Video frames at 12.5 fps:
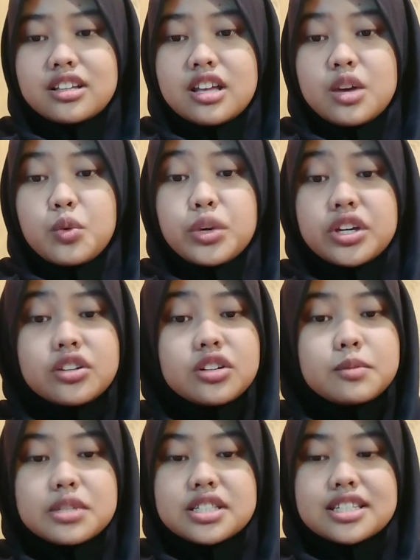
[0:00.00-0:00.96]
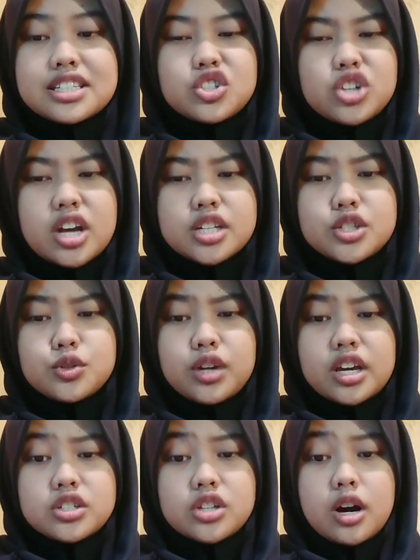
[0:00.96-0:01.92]
We couldn't, we couldn't miss this chance to
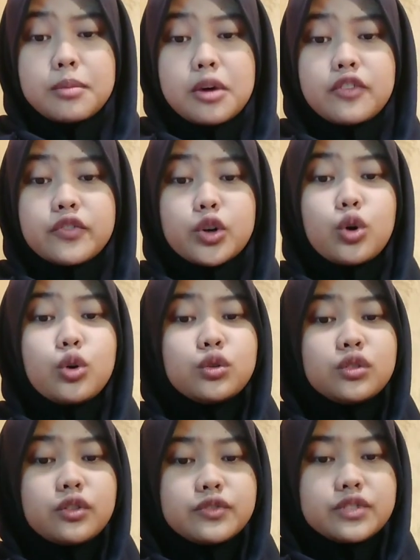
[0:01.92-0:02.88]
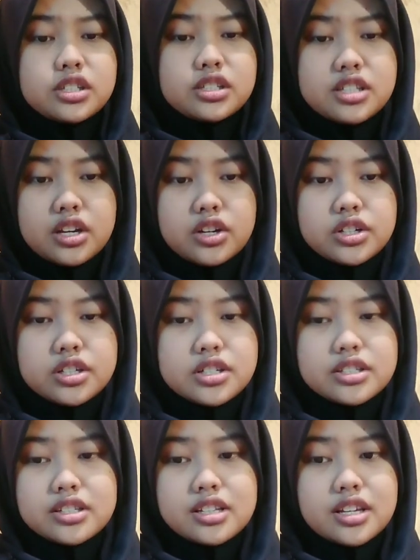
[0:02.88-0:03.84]
catch up after all of these
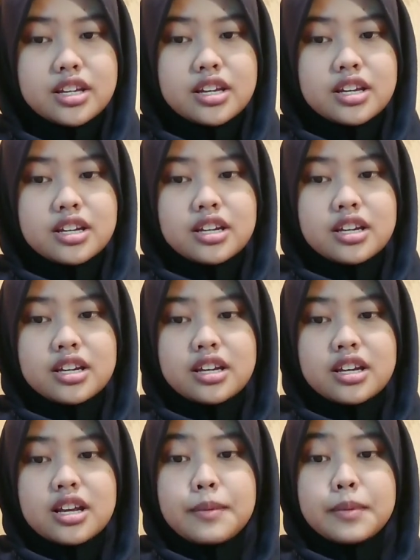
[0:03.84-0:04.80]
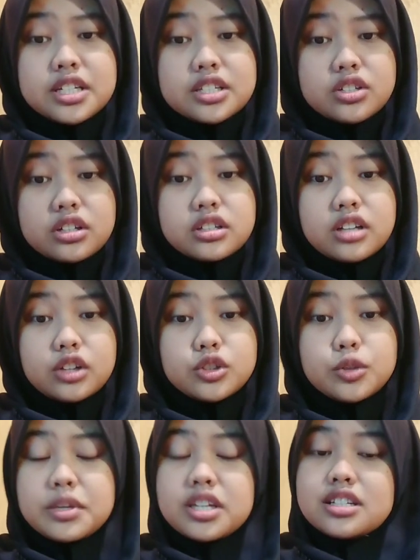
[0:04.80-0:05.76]
years. But it turned, but it turned out
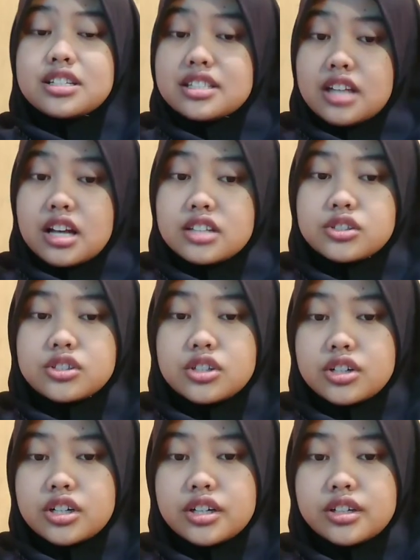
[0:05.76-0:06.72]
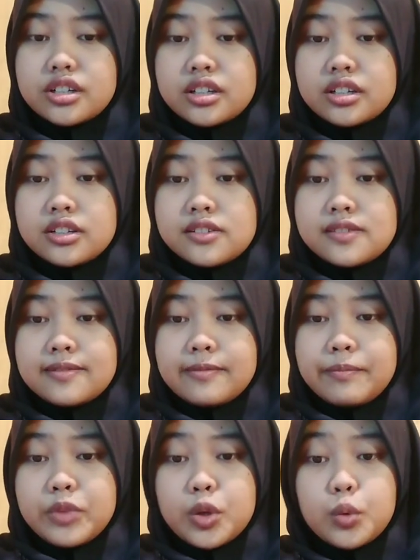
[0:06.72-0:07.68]
to be a disaster. We
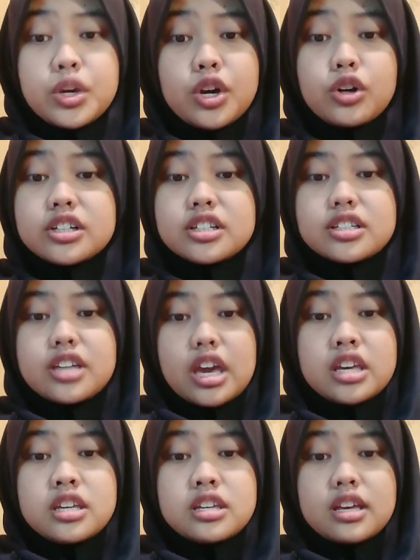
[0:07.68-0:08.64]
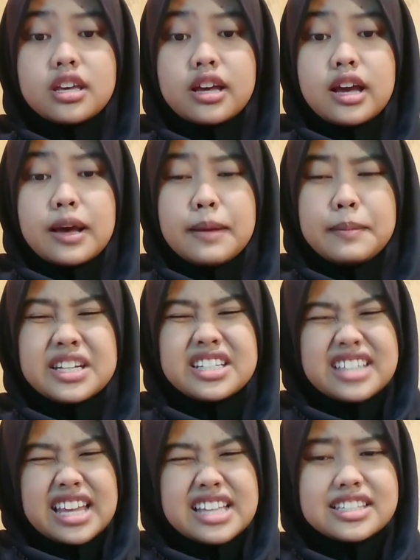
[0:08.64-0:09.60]
ordered, we ordered cake, but it, but it
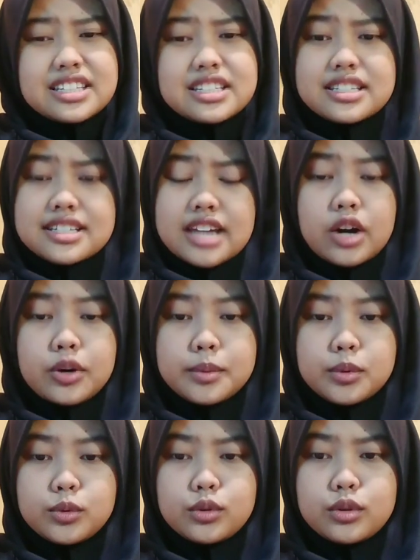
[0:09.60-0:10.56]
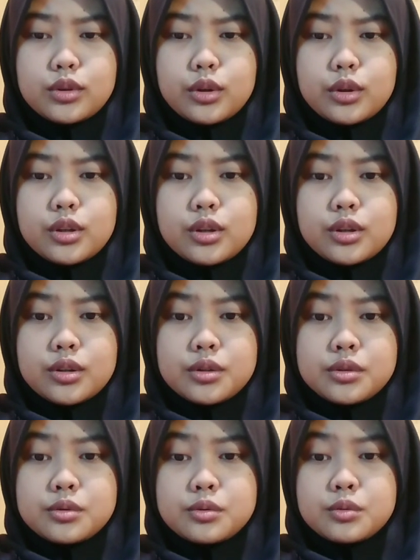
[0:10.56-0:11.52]
tasted terrible.
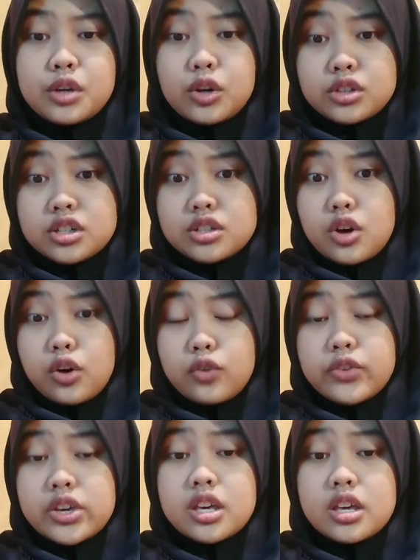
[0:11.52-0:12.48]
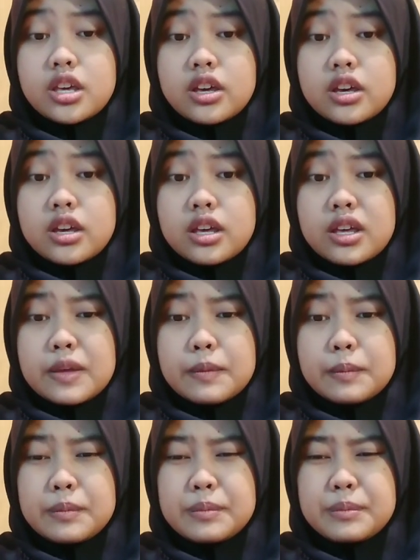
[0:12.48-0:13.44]
We ordered coffee,
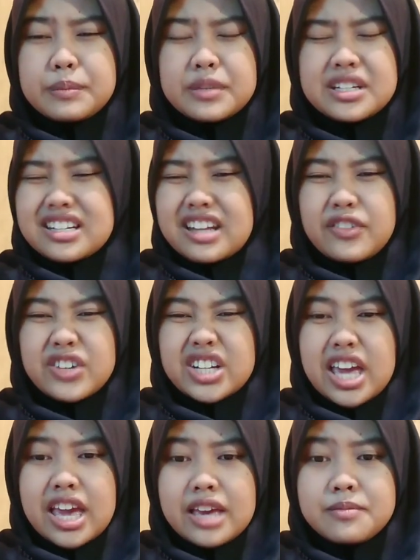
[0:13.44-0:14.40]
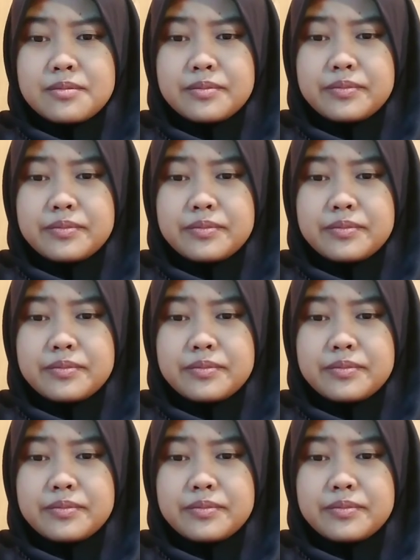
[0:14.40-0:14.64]
but it never came.